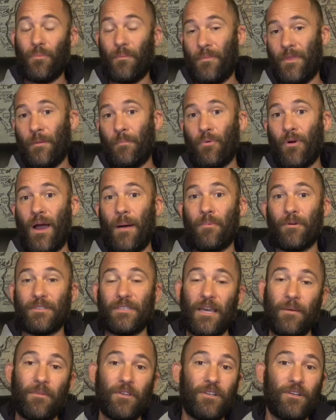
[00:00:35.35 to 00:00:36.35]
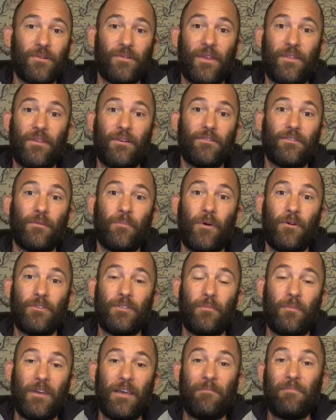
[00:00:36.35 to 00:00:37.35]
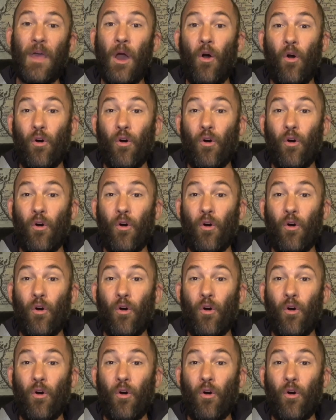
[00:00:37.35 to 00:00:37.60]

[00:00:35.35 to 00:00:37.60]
the proper temperature that they're supposed to be,